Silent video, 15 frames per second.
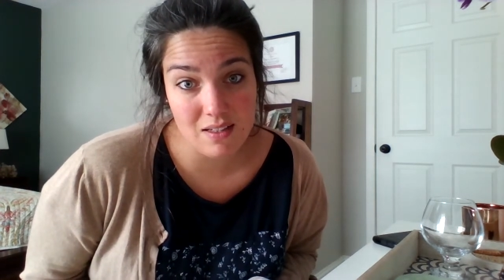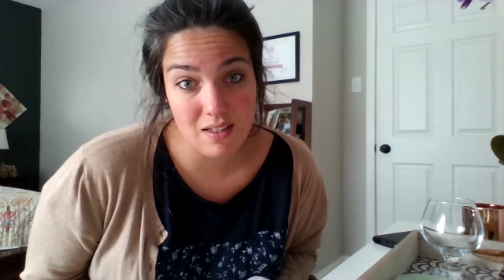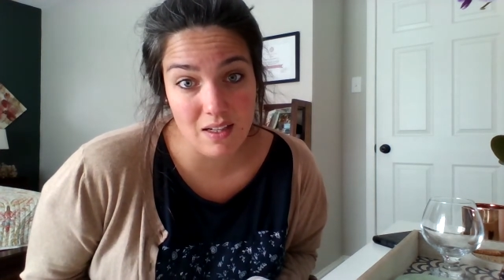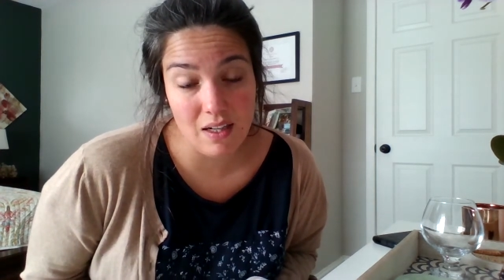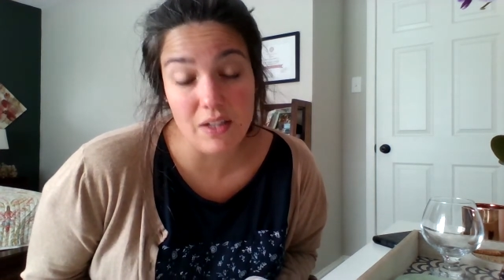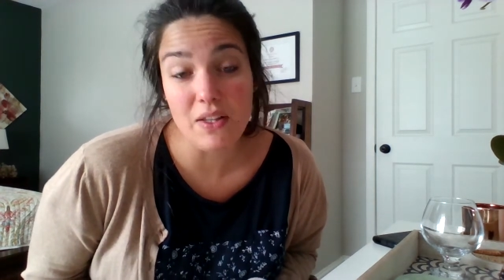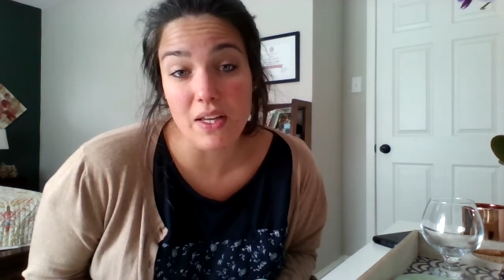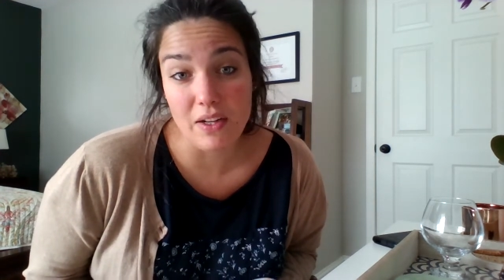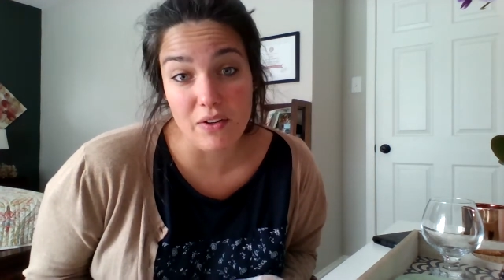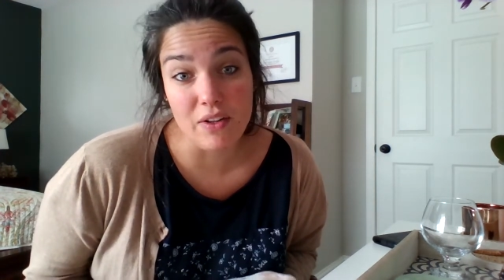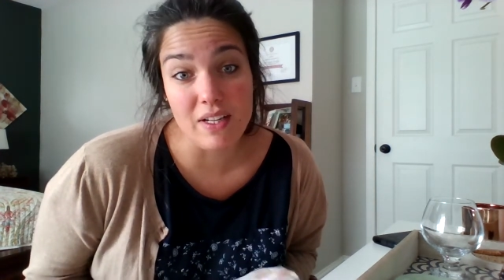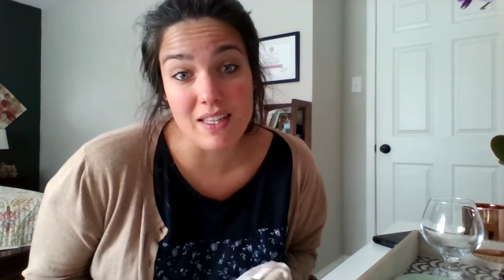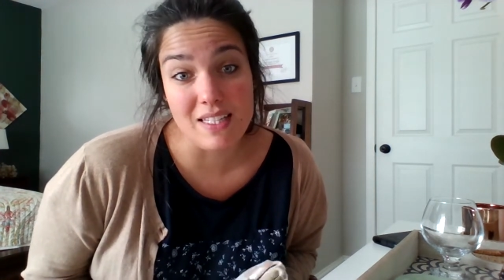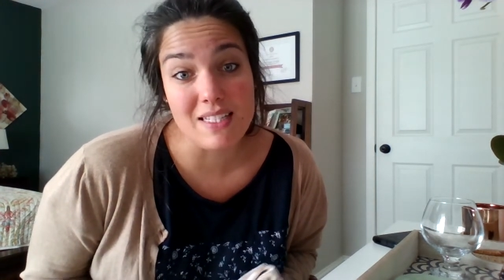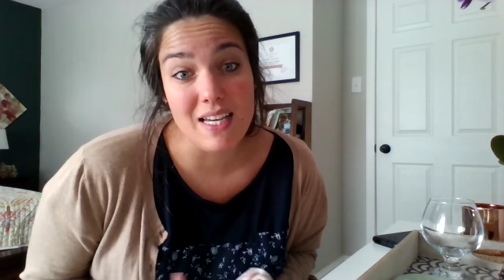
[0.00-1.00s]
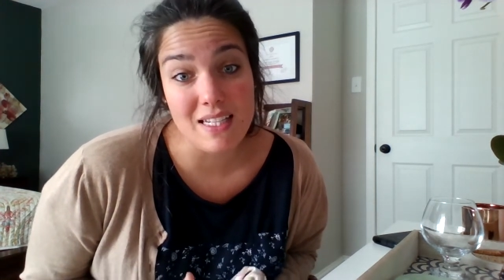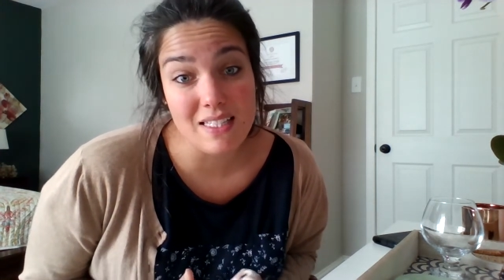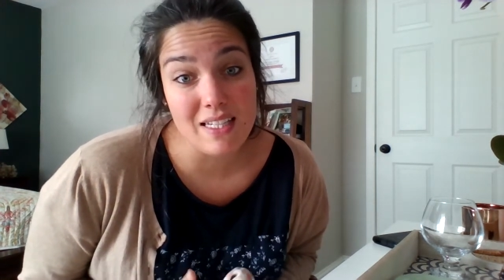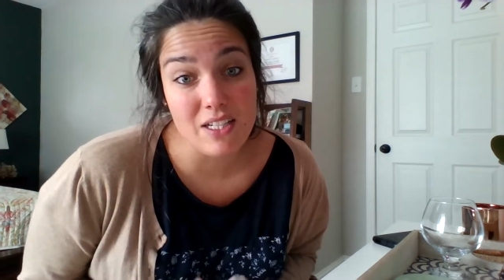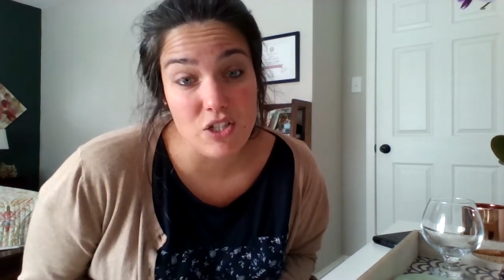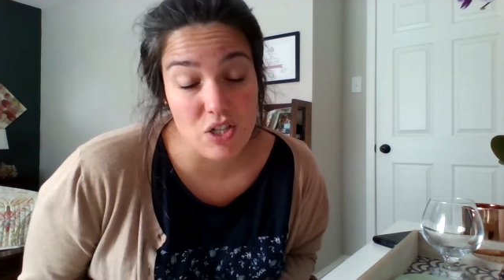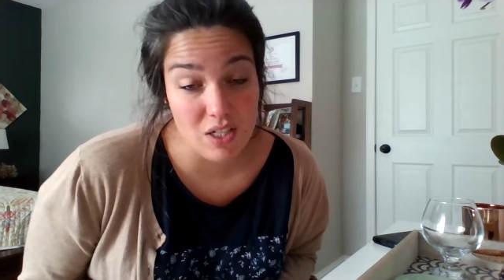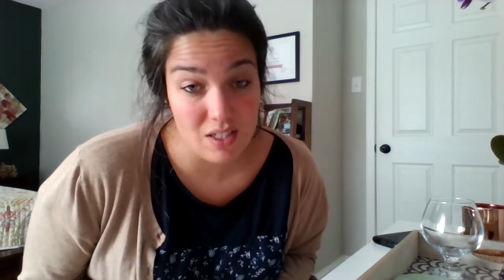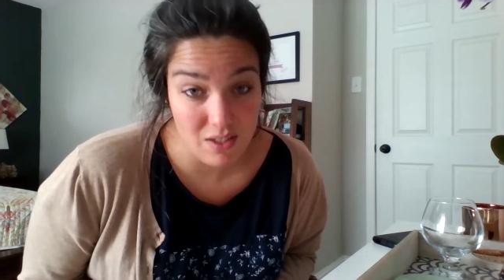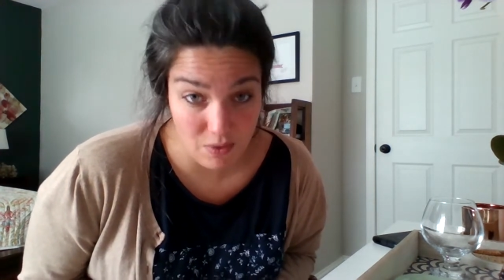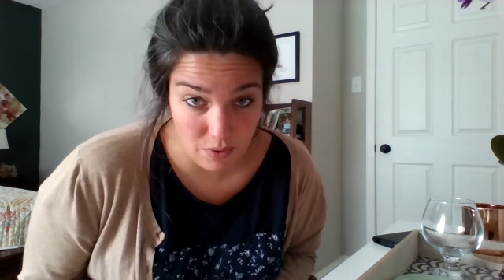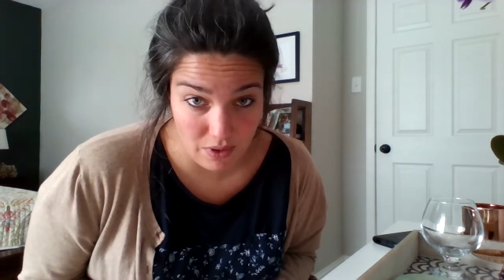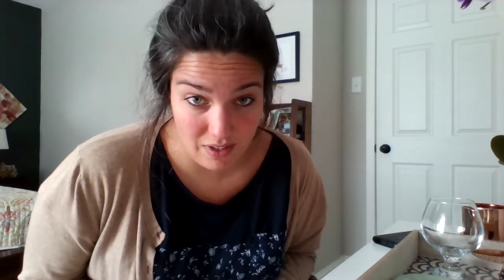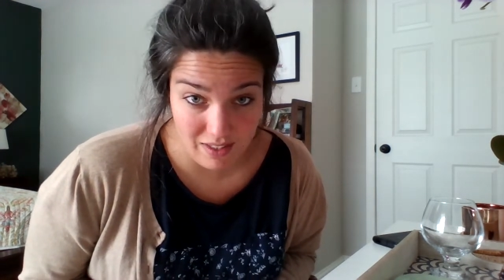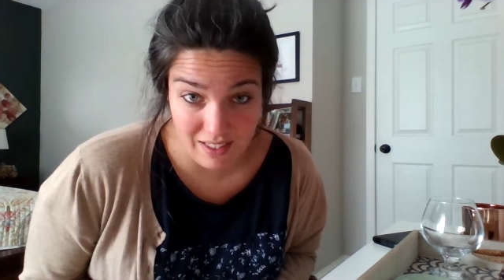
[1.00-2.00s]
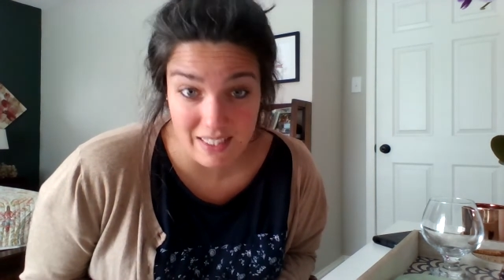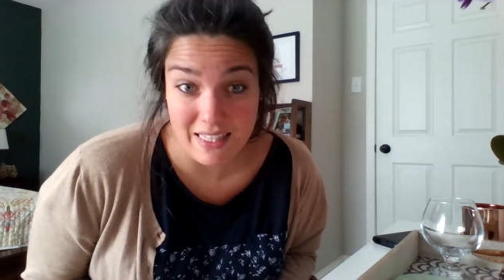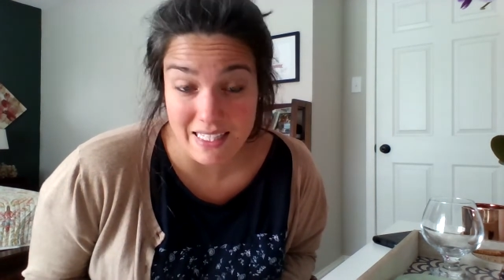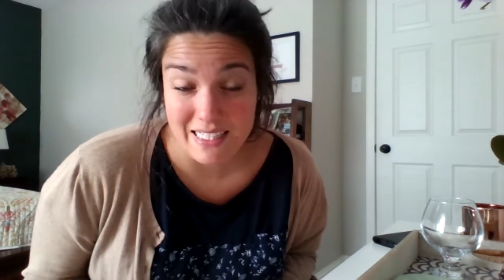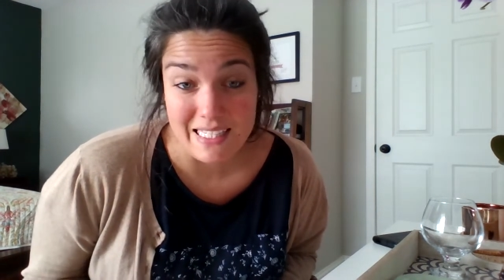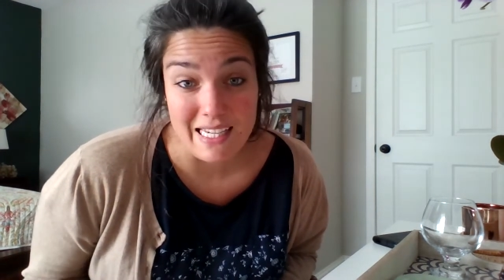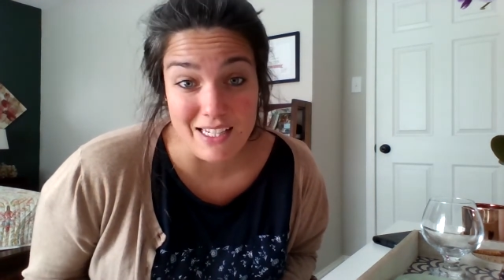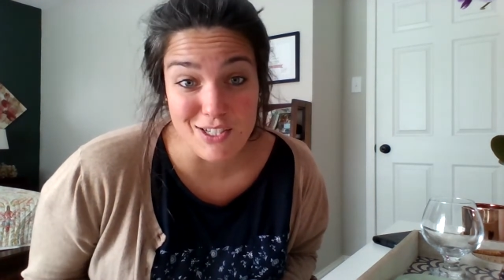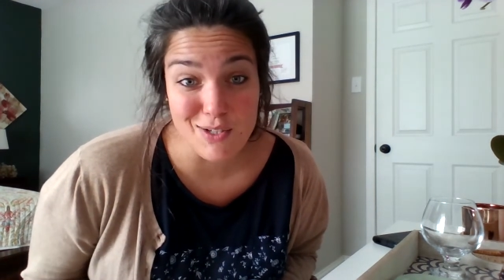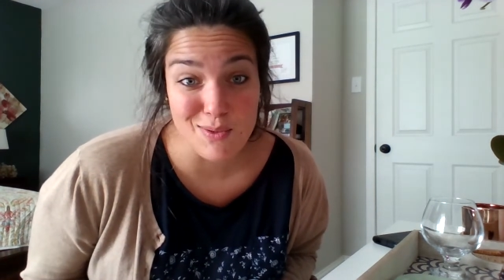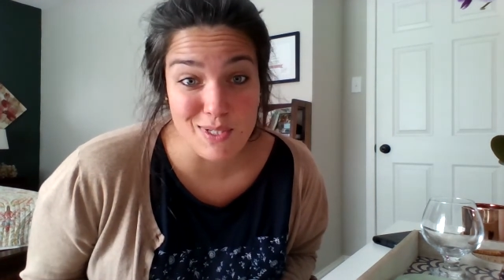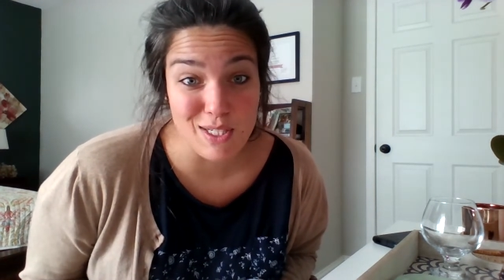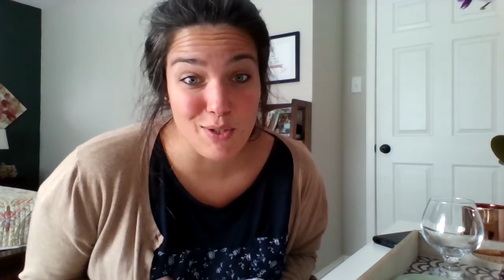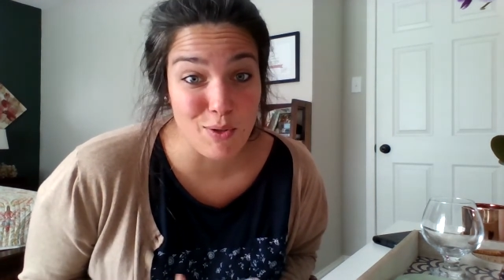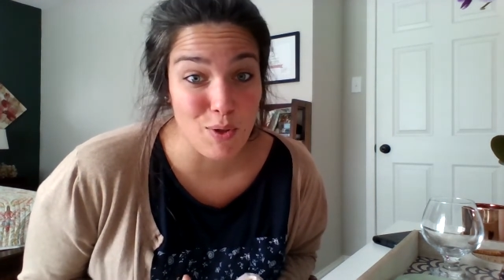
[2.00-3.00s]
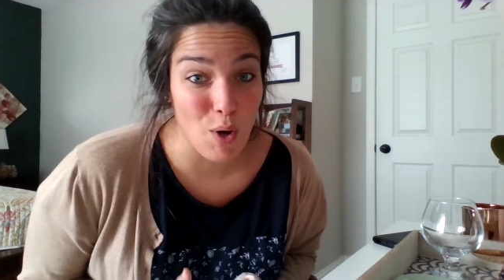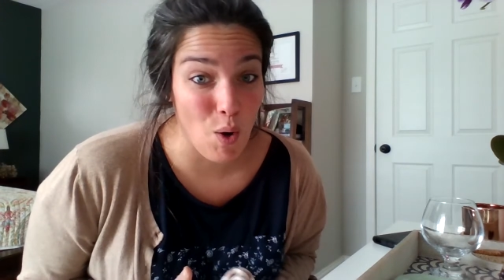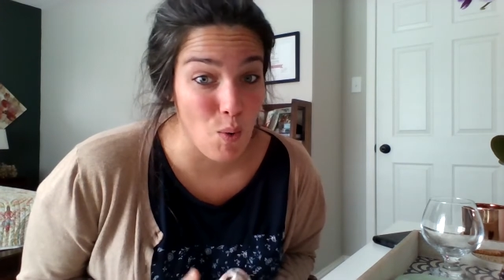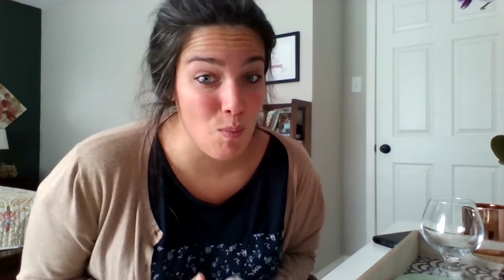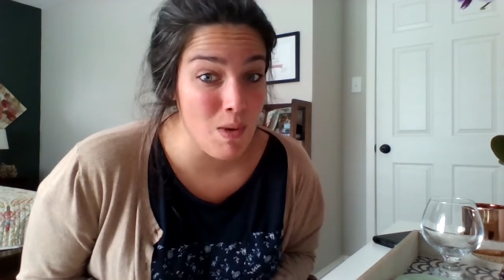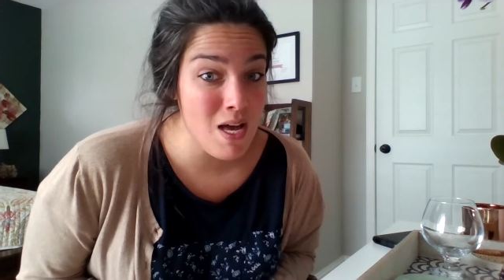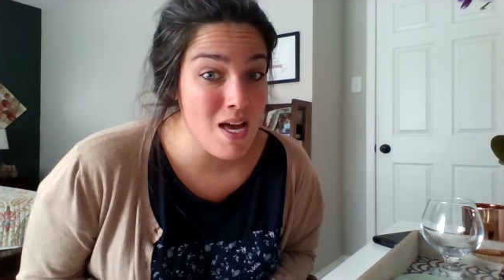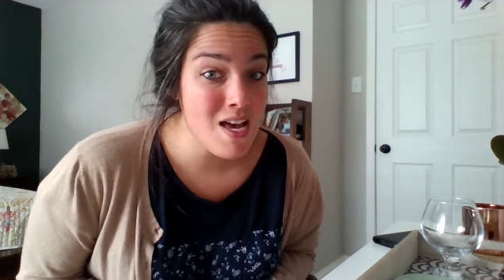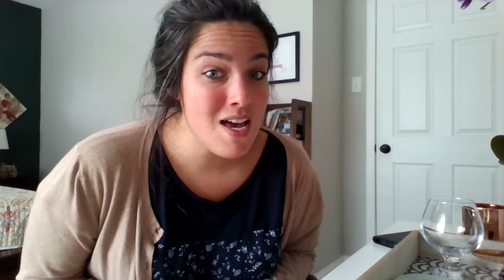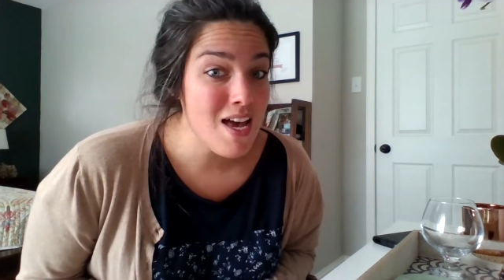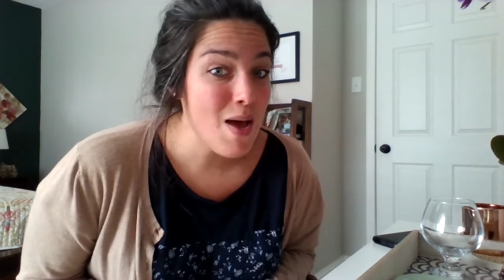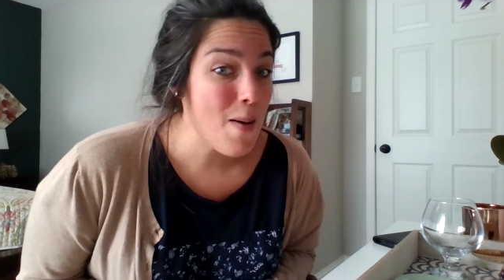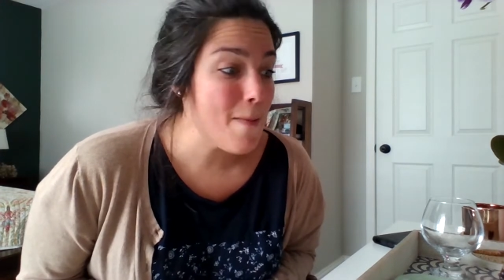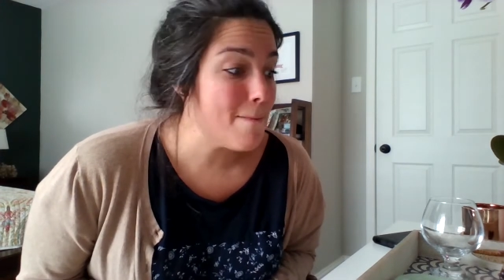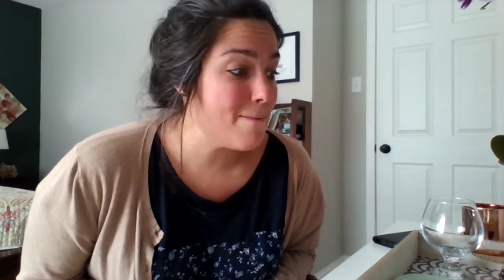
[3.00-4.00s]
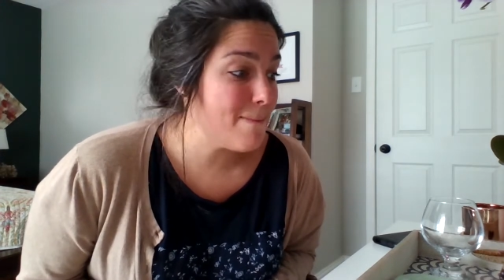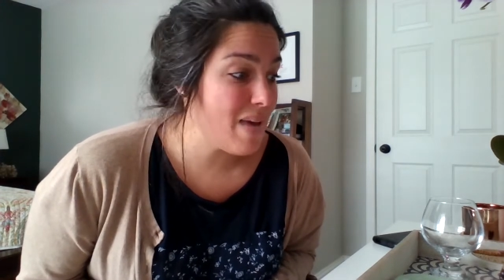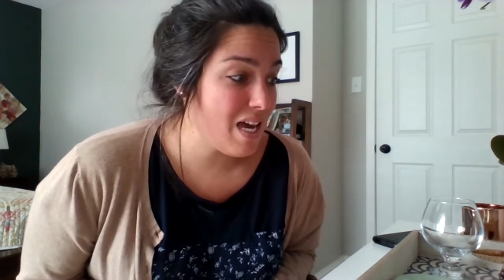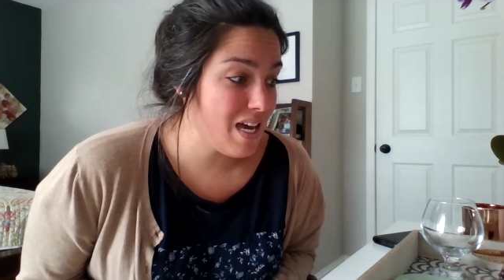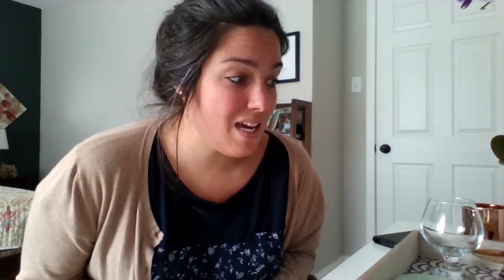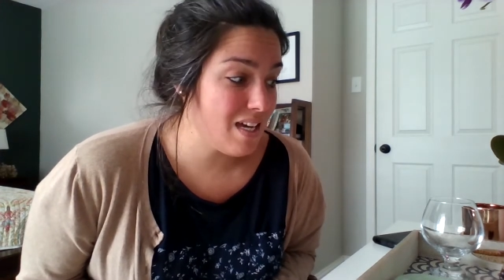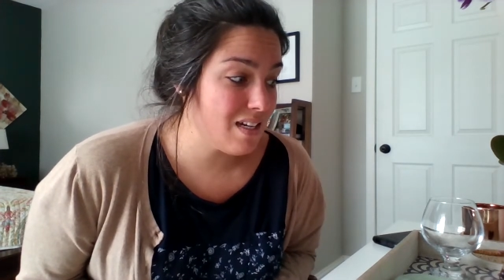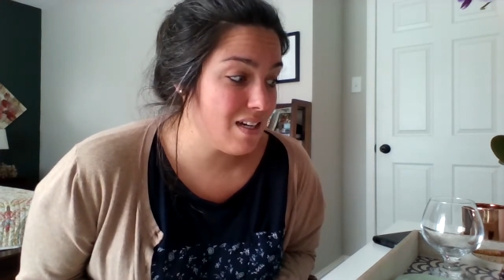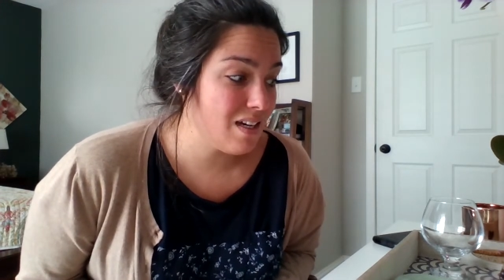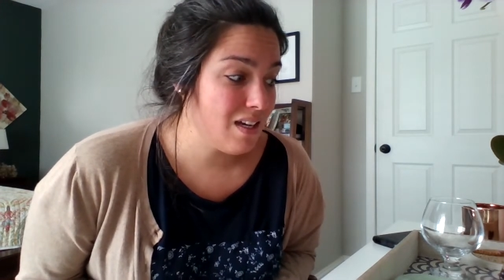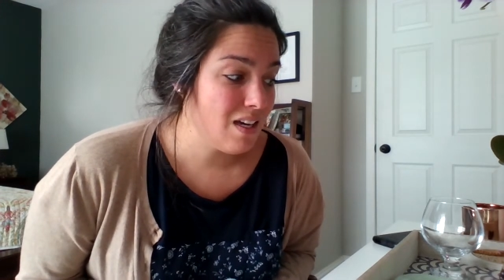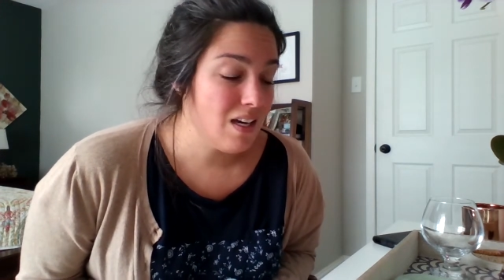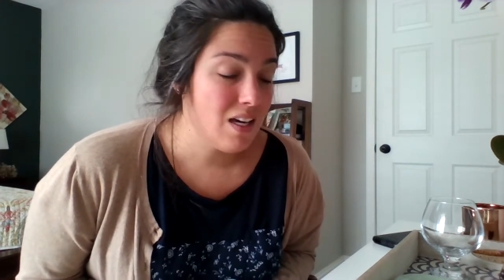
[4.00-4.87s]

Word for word: uh, that are in the test kitchen, or in this case, she was in her home, made